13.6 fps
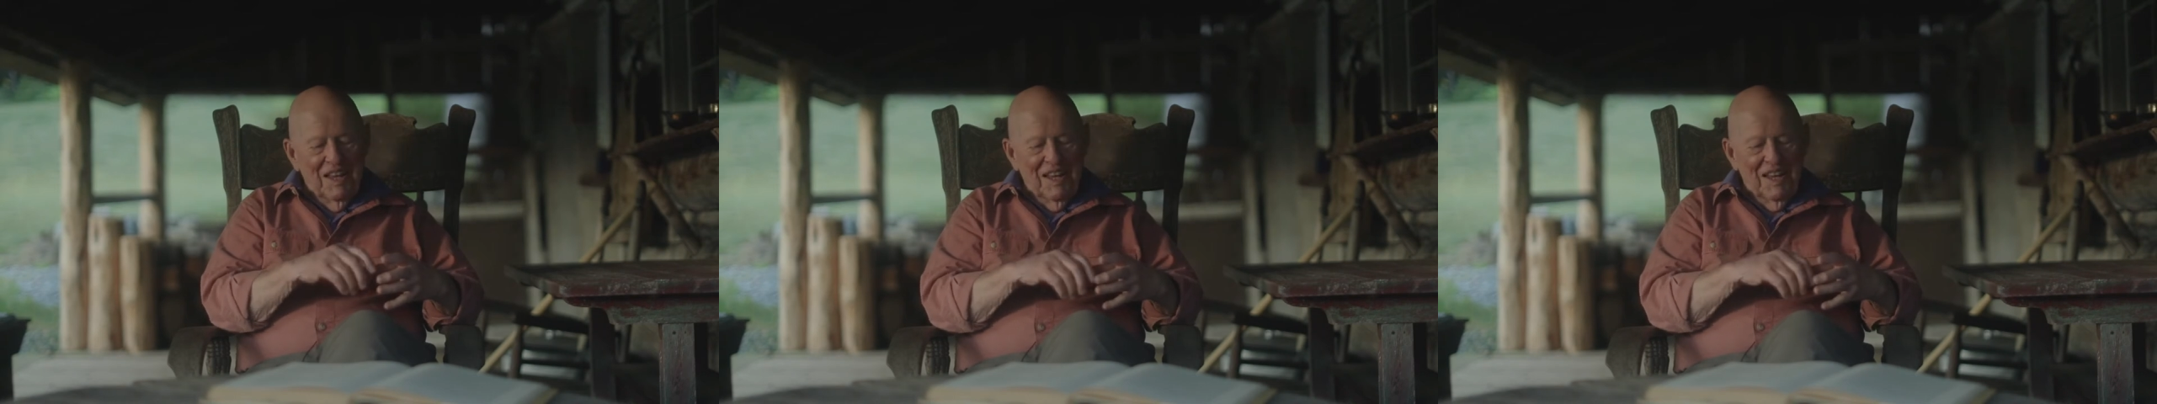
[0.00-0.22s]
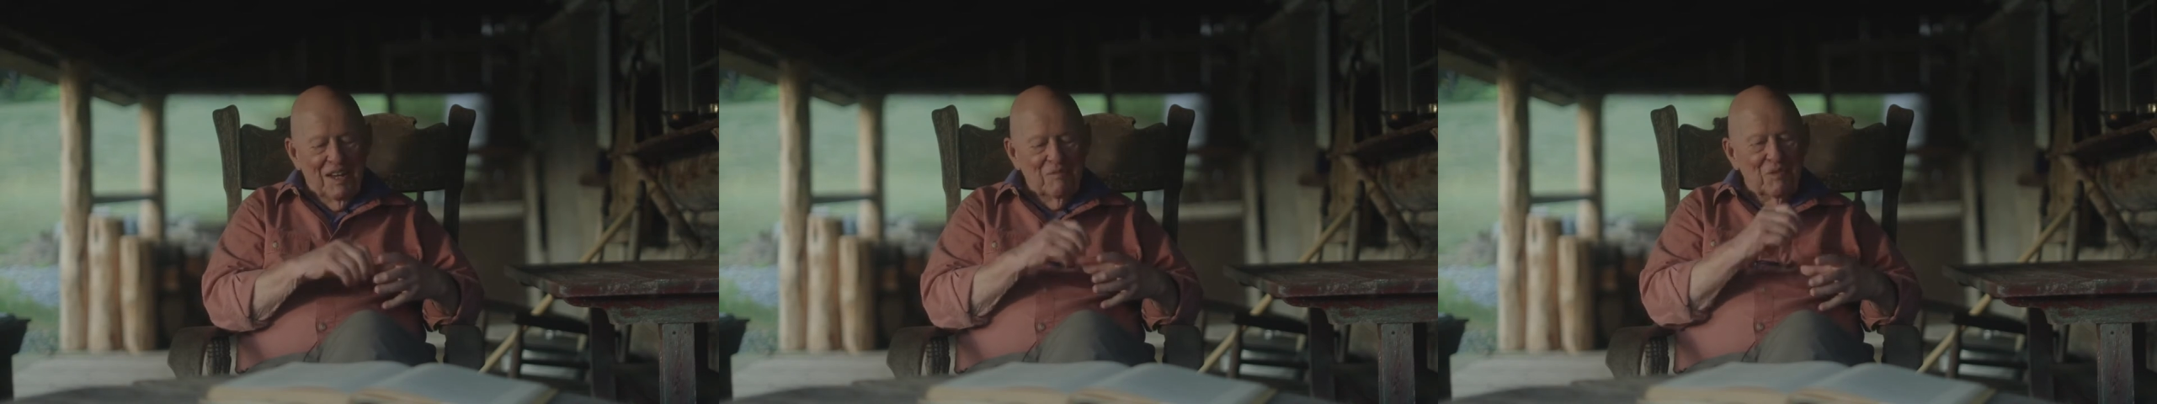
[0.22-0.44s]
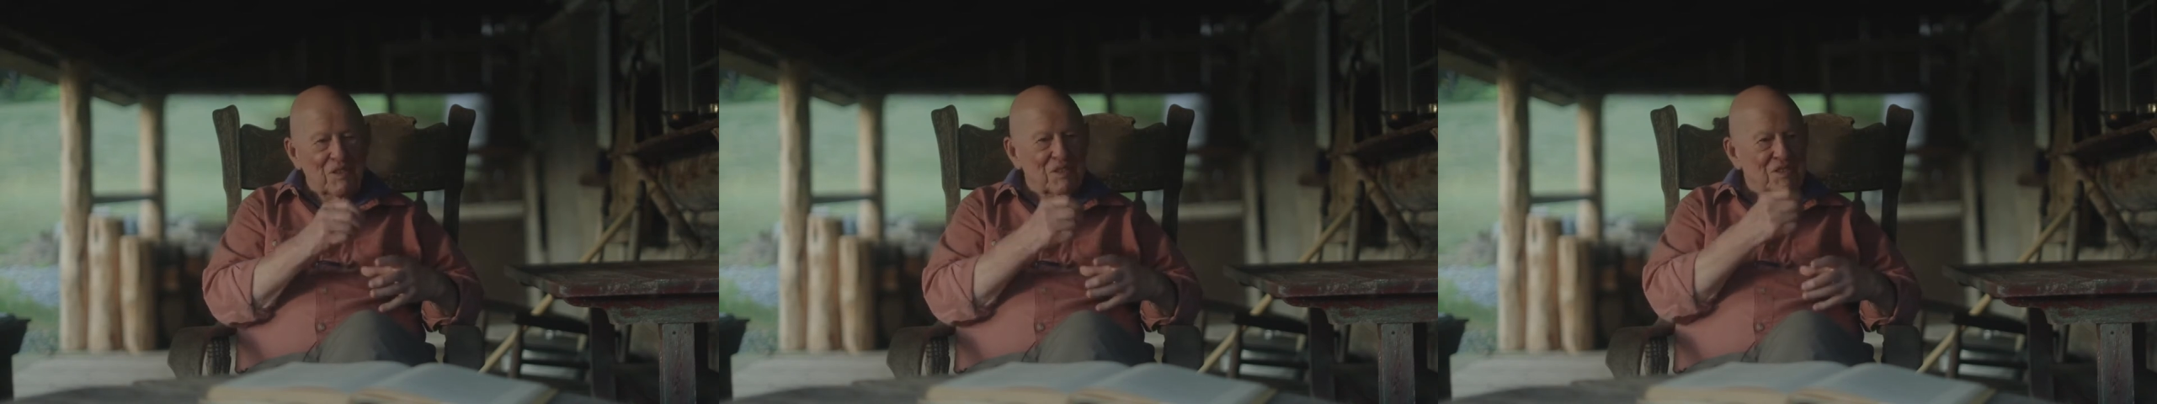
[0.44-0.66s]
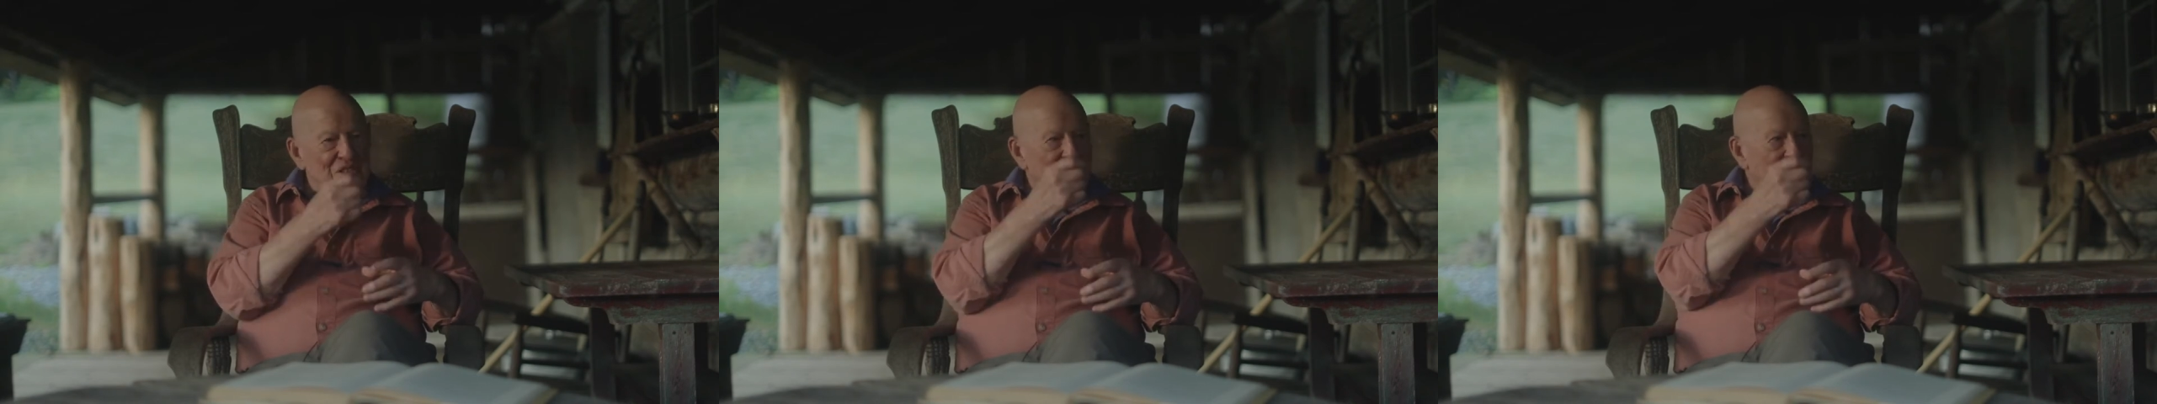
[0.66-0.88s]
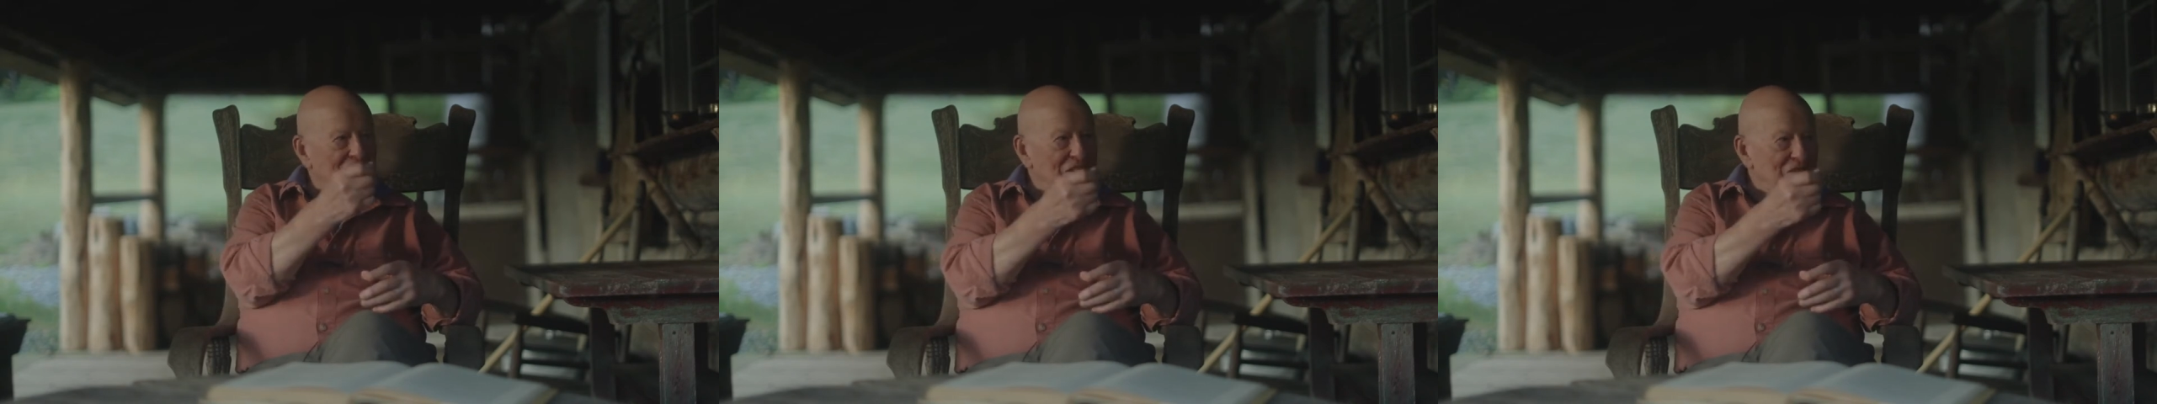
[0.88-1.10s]
and pulls
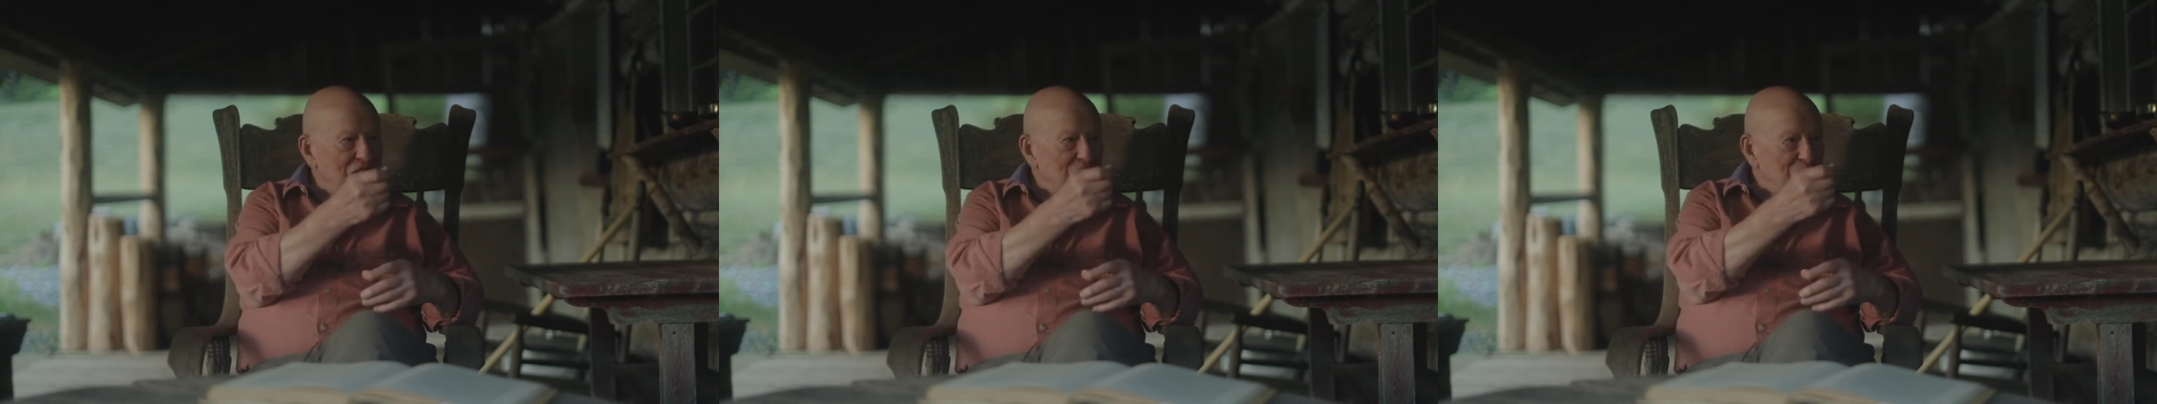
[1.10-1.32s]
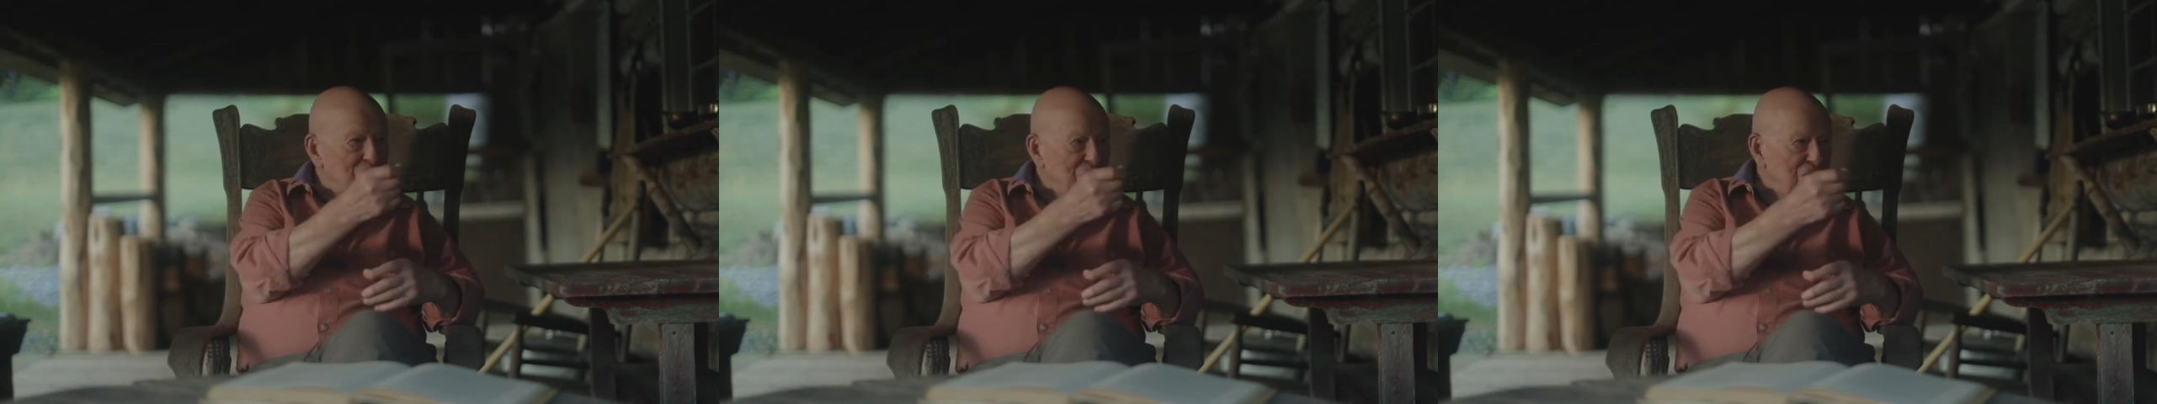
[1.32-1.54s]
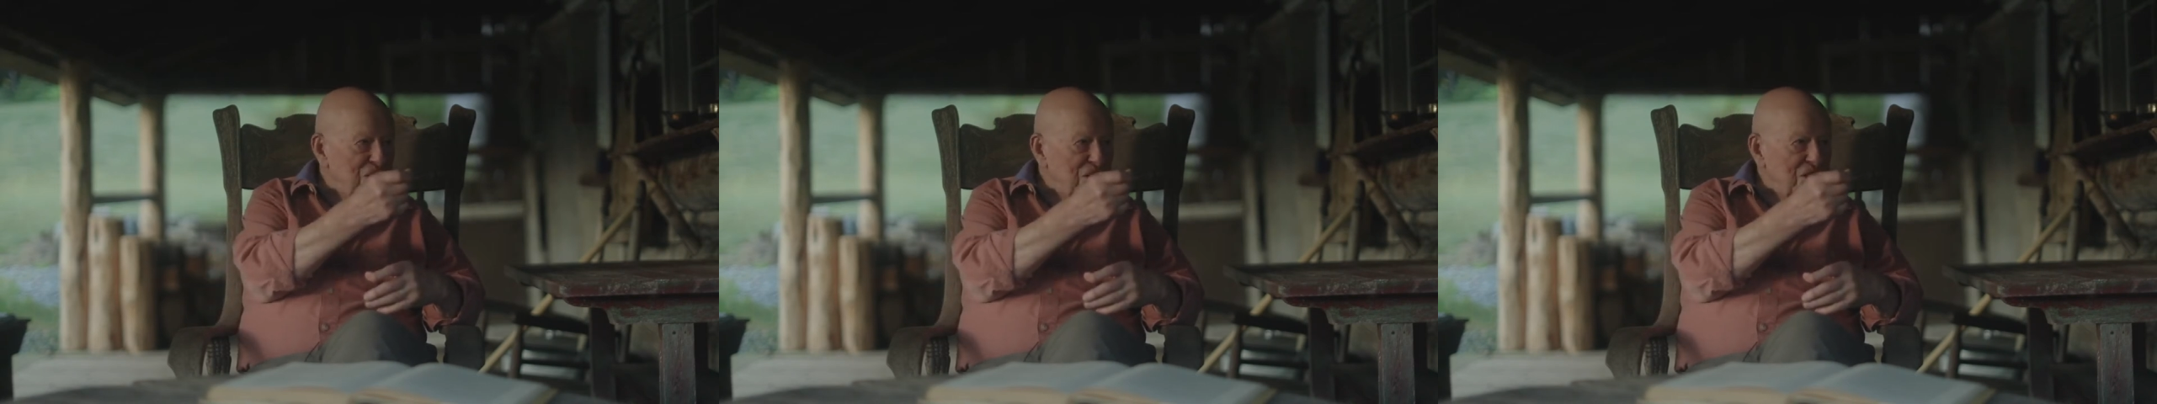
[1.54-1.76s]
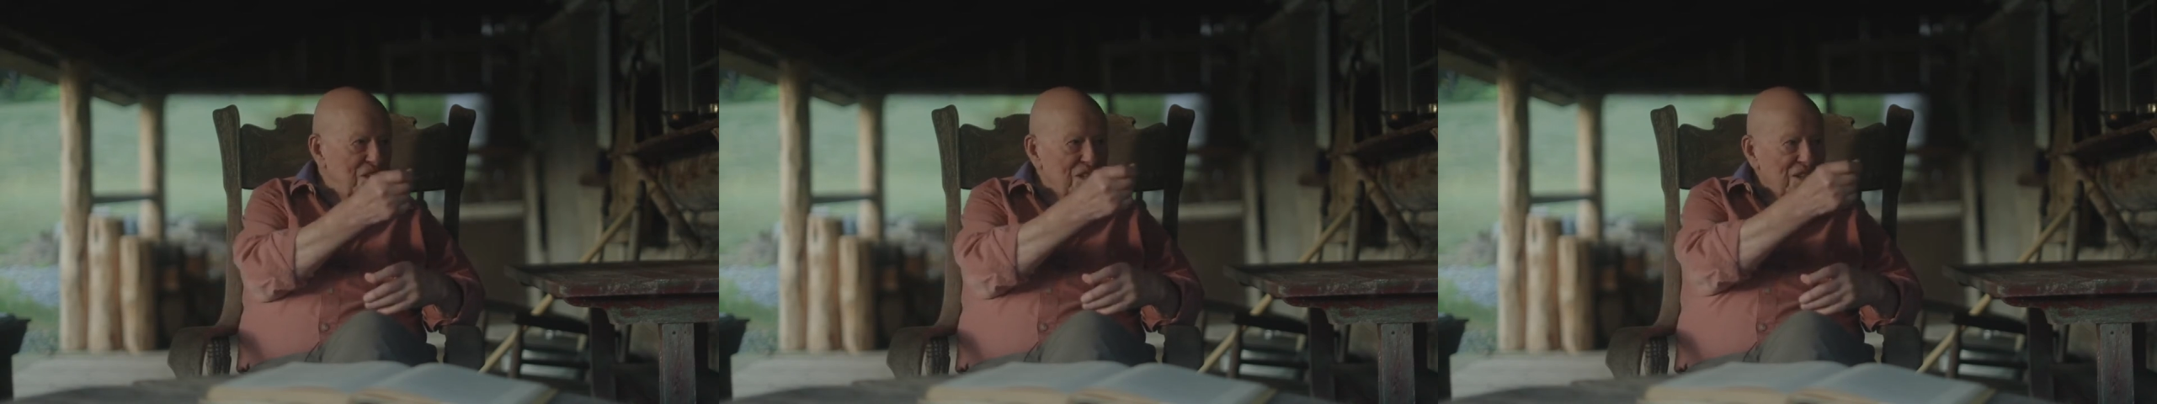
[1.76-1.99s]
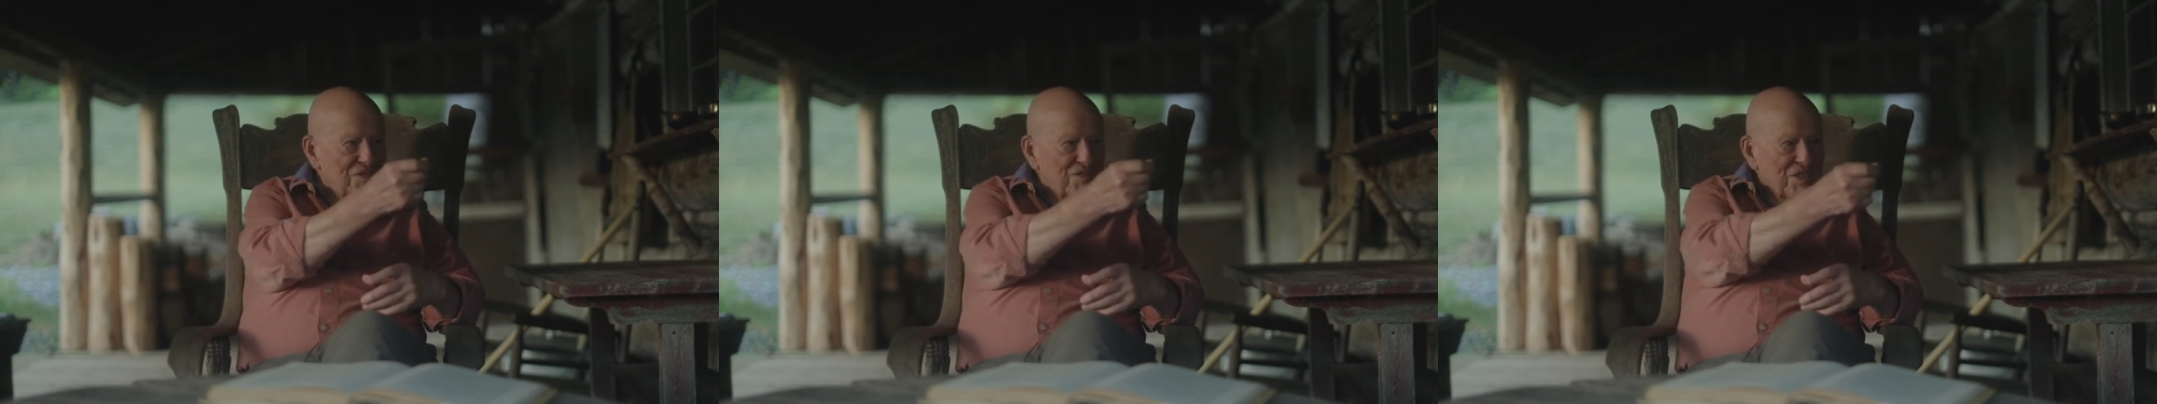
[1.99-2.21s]
out a real bushy looking